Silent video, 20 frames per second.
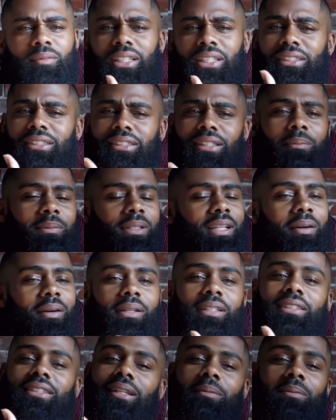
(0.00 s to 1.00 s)

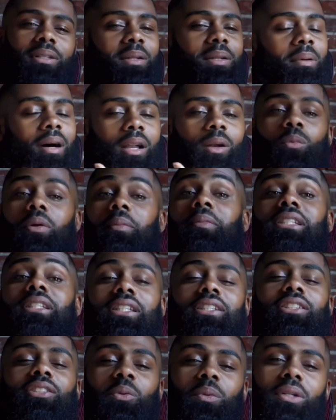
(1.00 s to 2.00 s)
it's something about a woman's
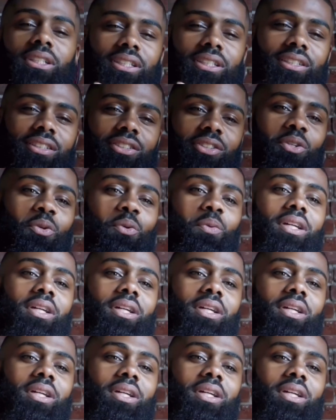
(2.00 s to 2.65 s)
intuition too,